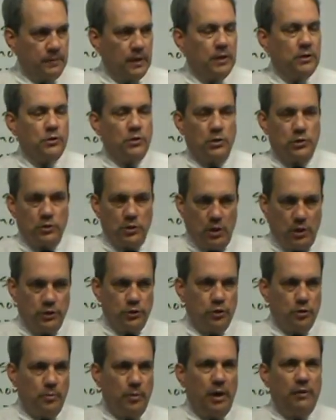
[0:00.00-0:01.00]
So as long as
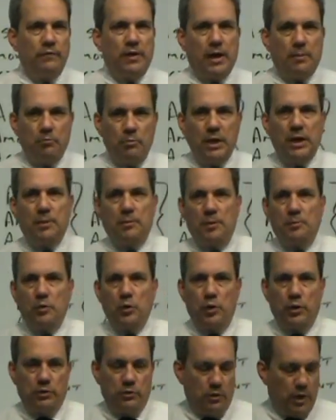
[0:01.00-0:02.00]
you're above that minimum,
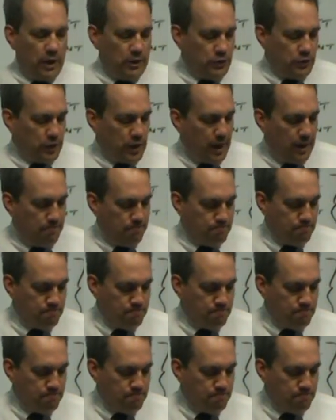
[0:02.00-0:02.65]
you're in great shape.